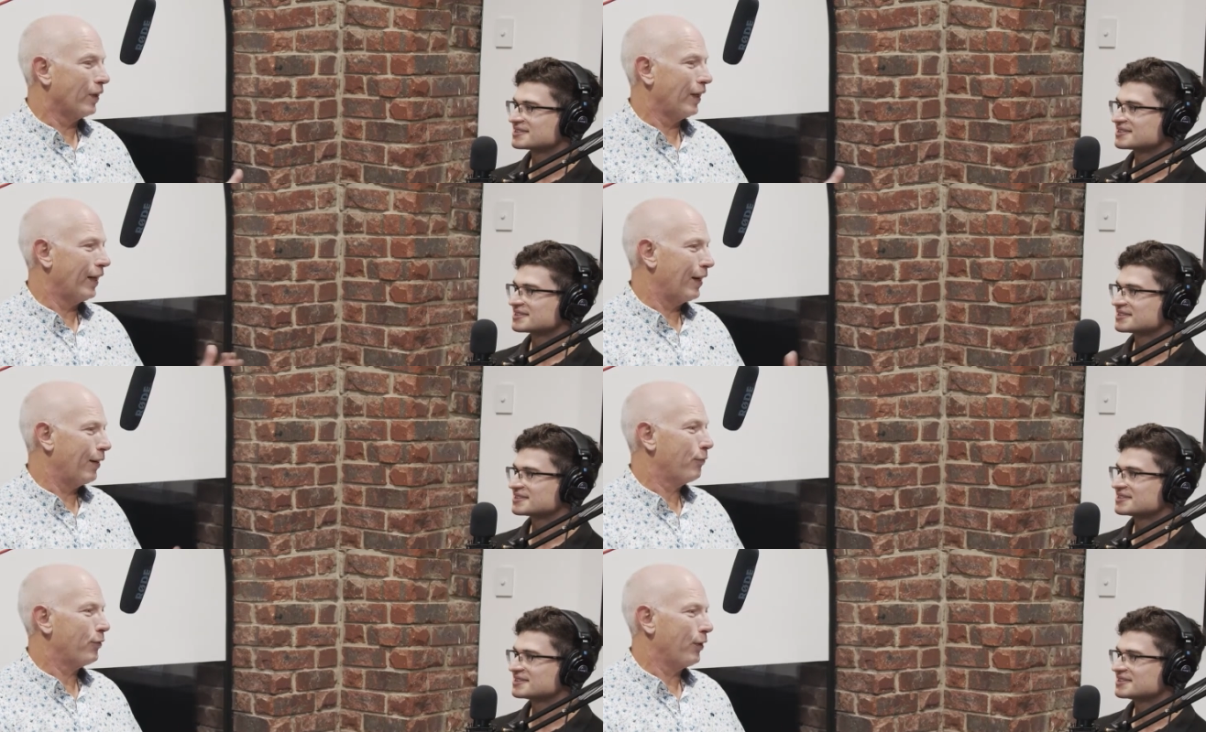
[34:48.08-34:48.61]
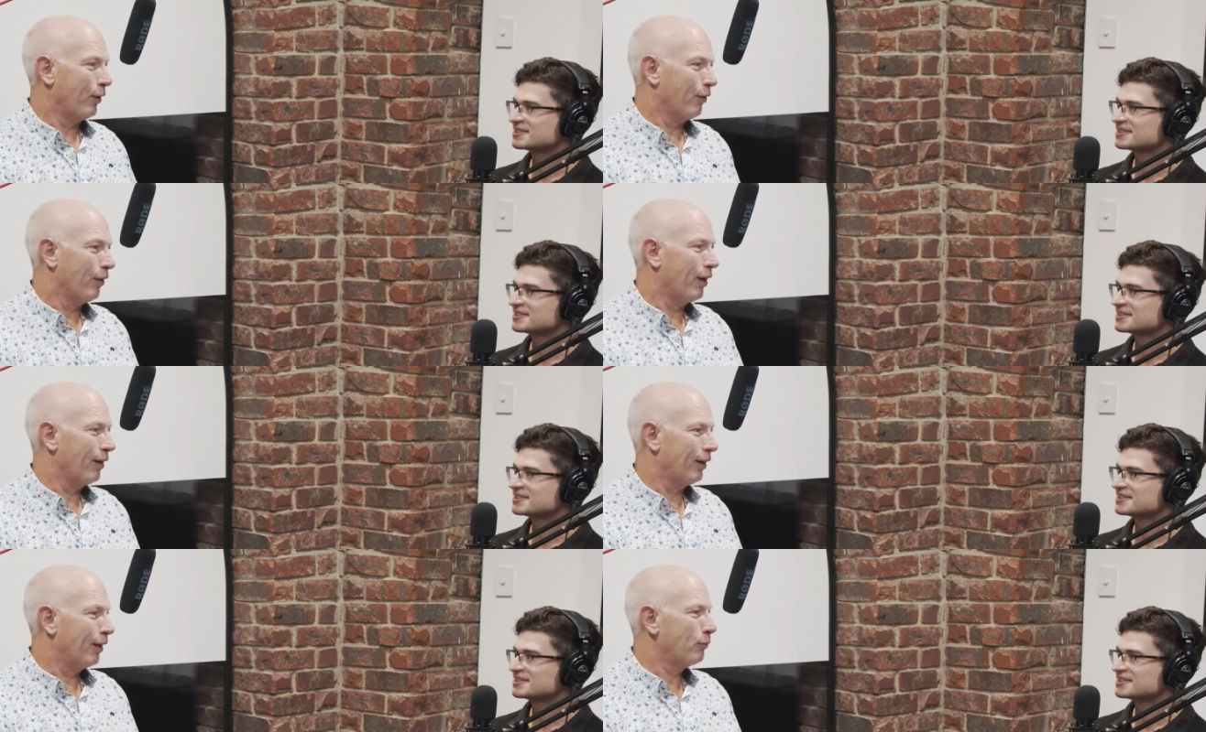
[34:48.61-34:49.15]
Speaker 1: and
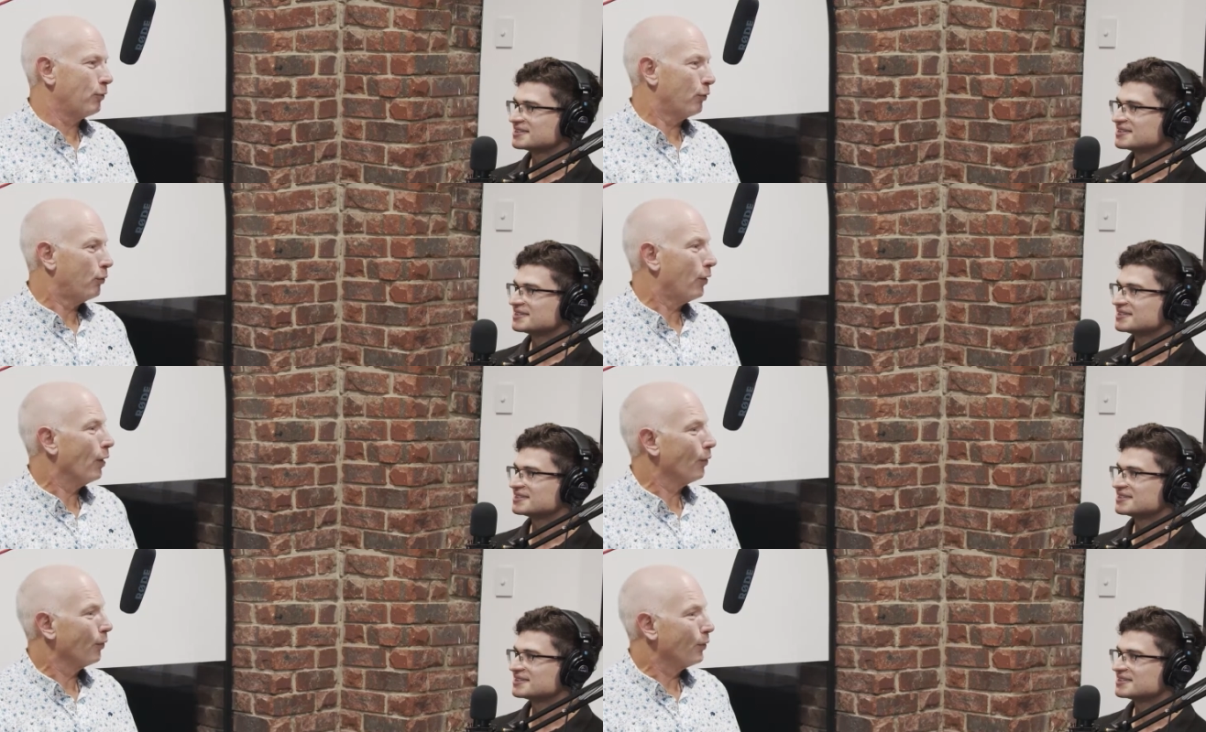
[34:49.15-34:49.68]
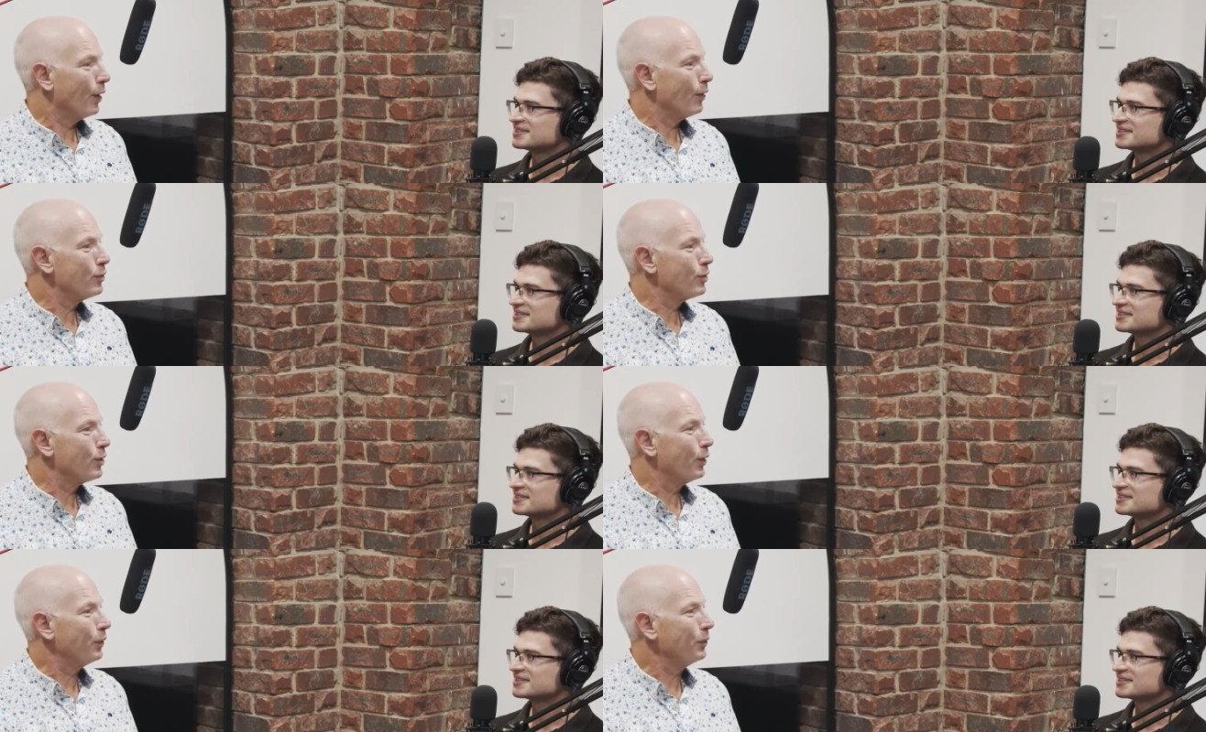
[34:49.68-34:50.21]
NFL, I love to follow
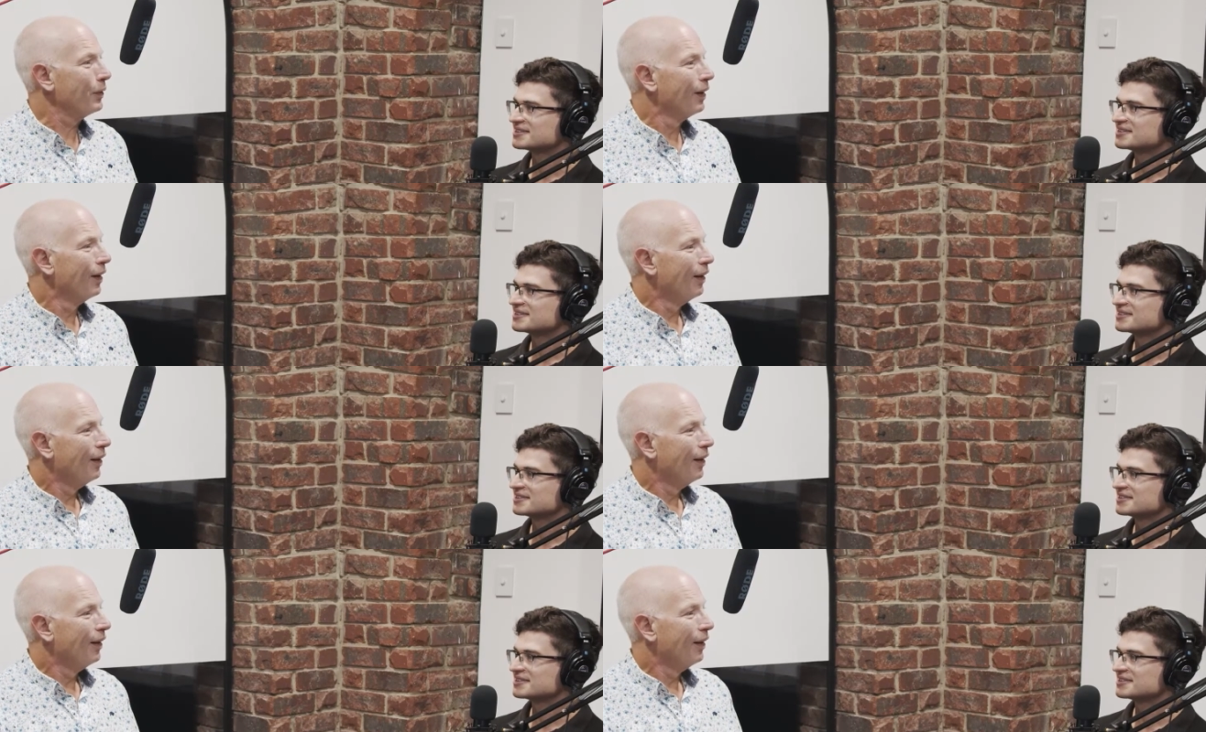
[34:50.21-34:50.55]
those two.